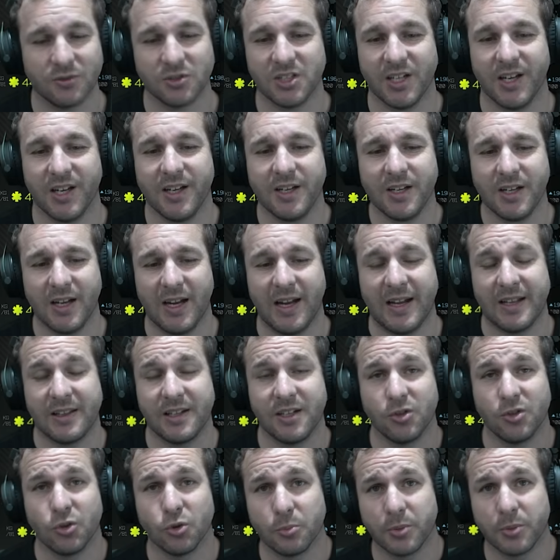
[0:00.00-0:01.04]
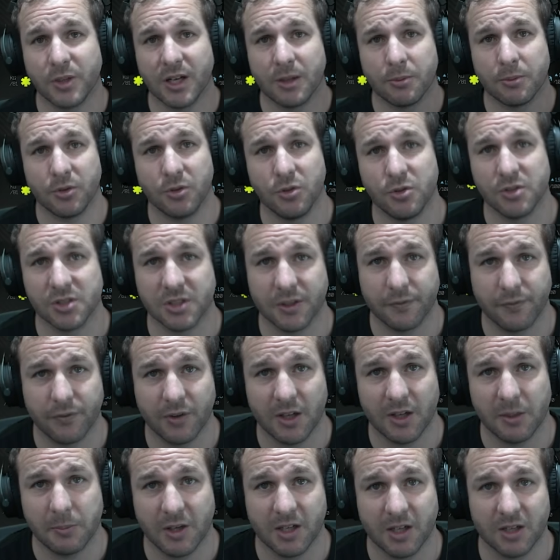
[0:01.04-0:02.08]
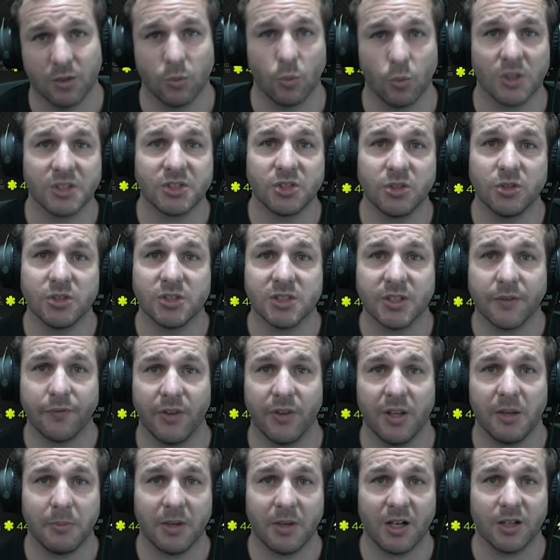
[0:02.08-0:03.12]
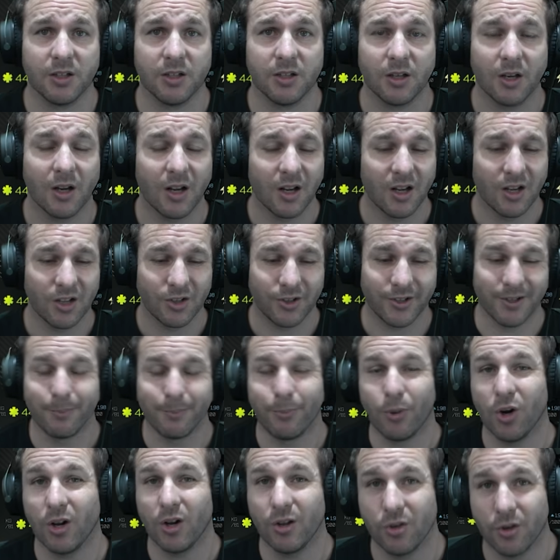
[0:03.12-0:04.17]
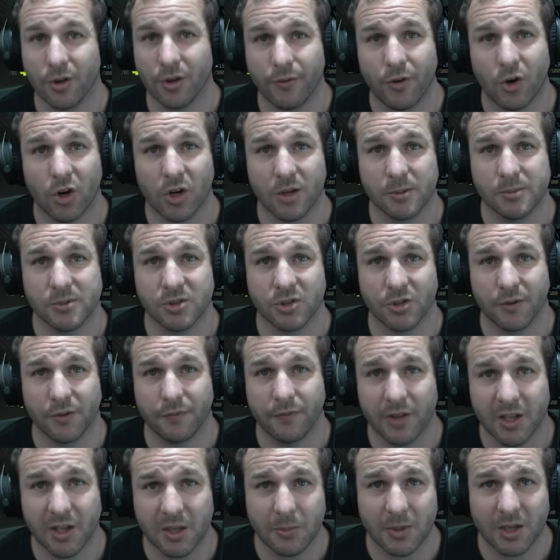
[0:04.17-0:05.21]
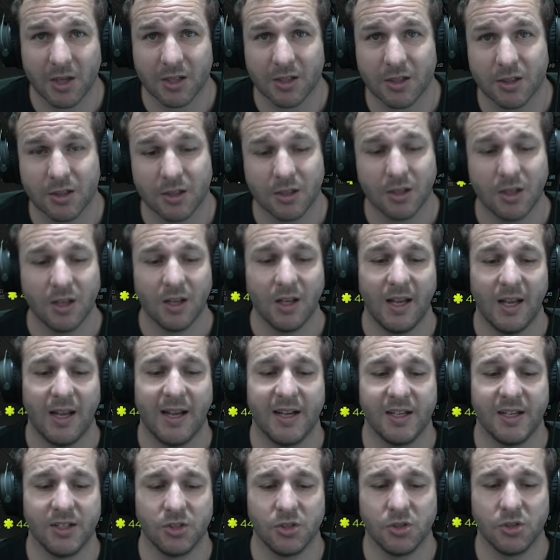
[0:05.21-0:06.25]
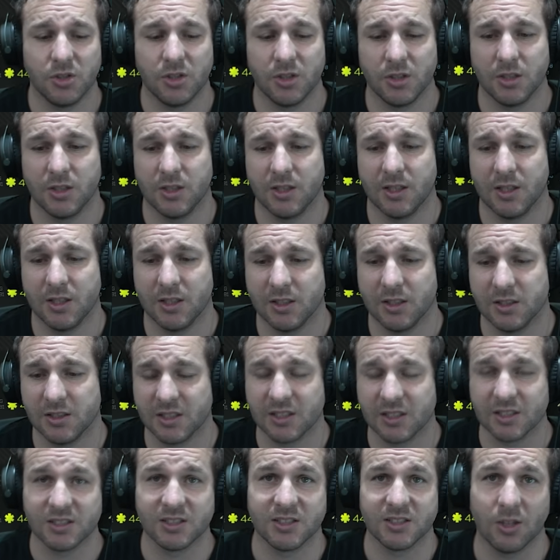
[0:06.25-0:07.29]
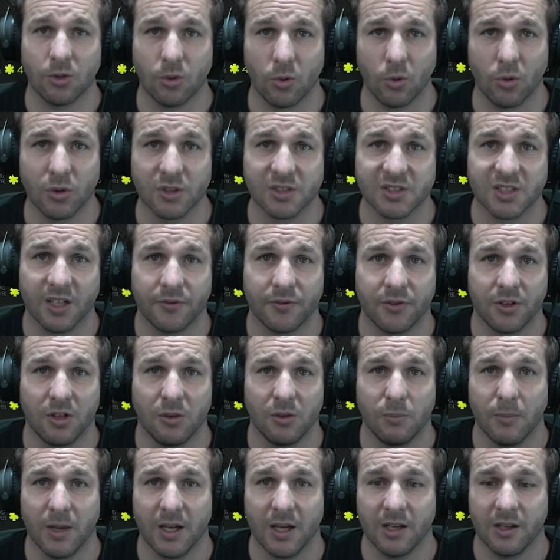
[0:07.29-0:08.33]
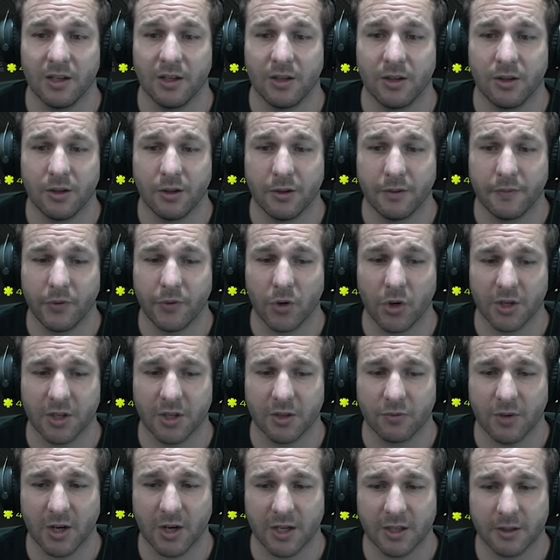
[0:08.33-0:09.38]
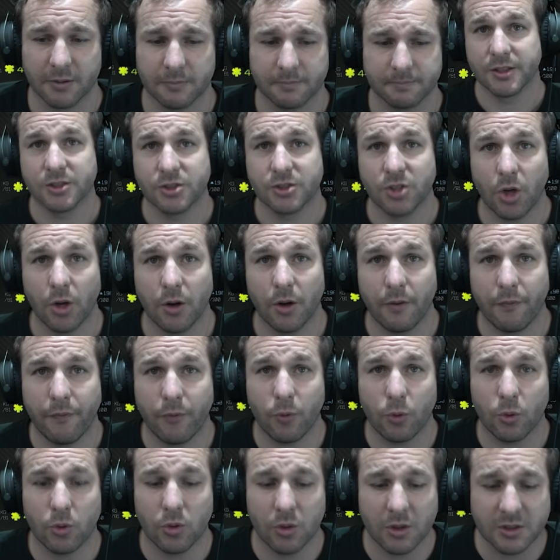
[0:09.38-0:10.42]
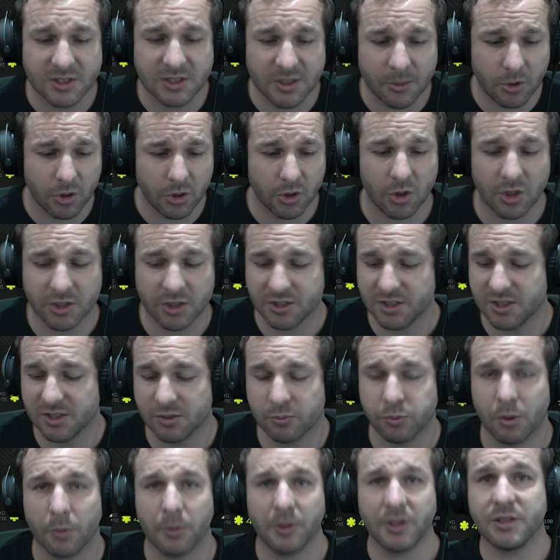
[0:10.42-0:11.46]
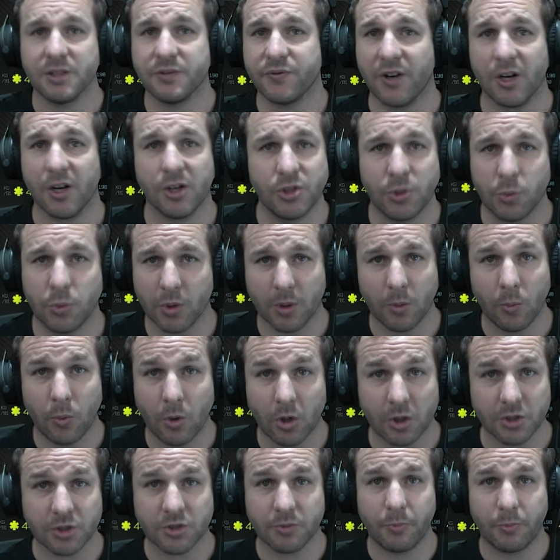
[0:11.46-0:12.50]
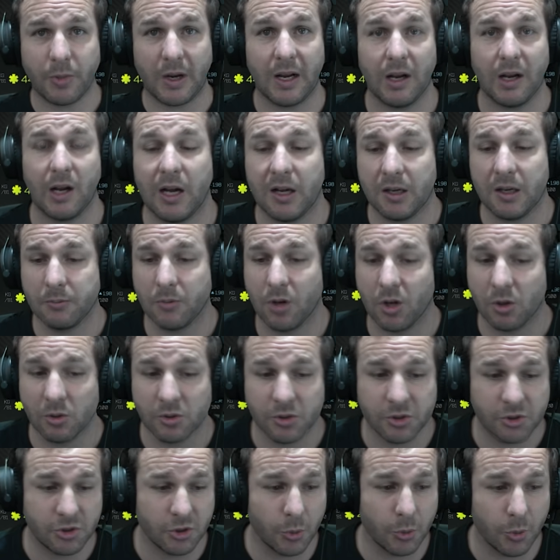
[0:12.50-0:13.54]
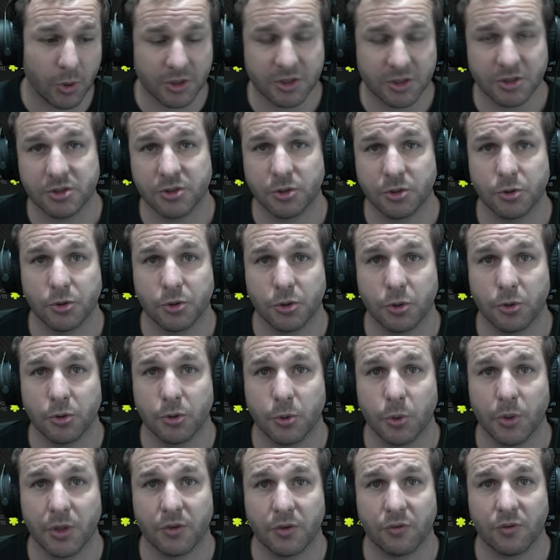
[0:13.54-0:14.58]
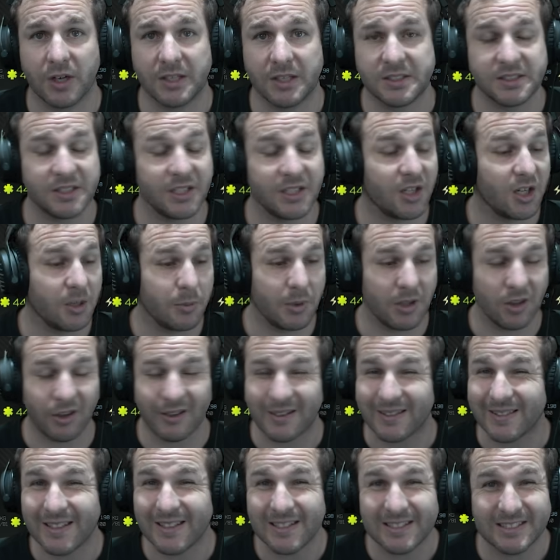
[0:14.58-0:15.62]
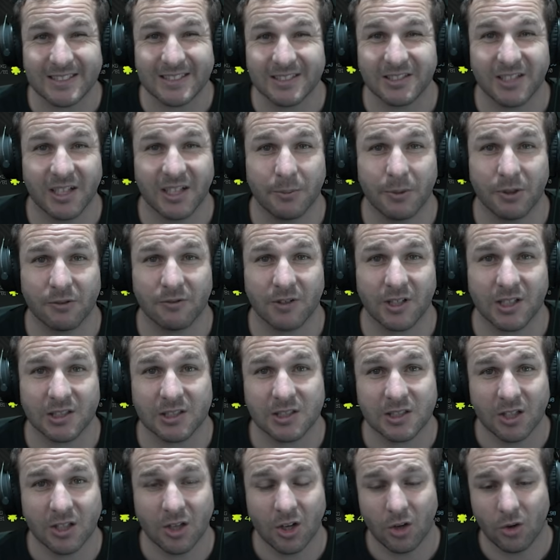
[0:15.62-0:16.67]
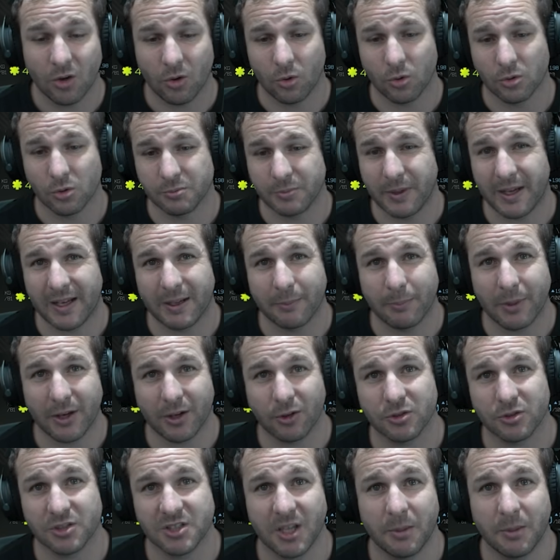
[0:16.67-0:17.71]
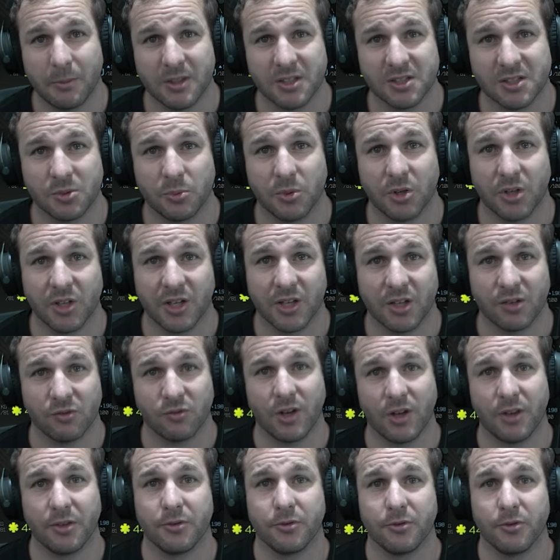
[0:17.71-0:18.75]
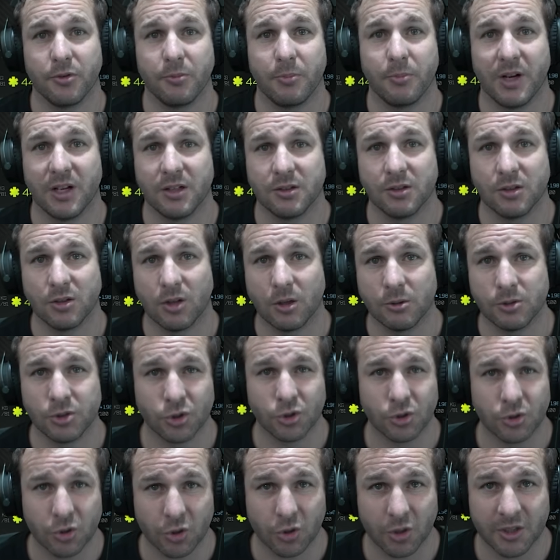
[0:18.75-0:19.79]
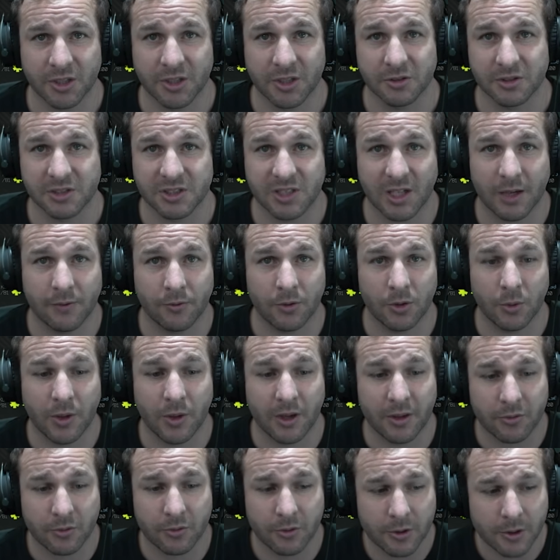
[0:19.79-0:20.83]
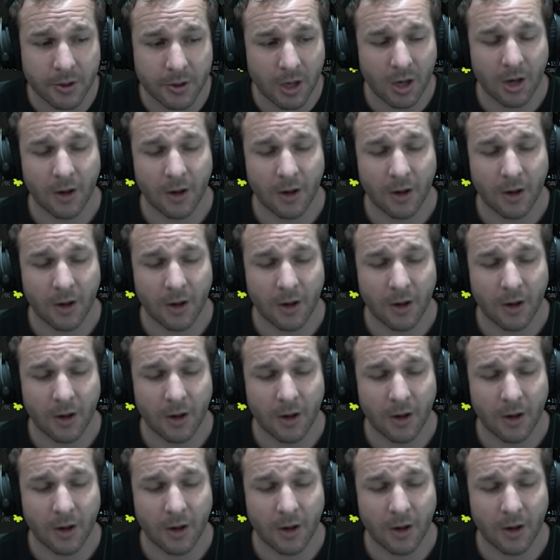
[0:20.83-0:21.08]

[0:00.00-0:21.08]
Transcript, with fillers: 10, and then you'll be able to use the flea market. Once you use the flea market, you can buy a lot of items on the flea market, and you can sell all the stuff that you find in raid. So for some of you guys, this will probably be as far as you want to watch, but I do want to just do two quick runs. They're going to be like less than 10-minute runs, or bang on 10 minutes, so we don't get a run through. But I should try and kill scav on the way through.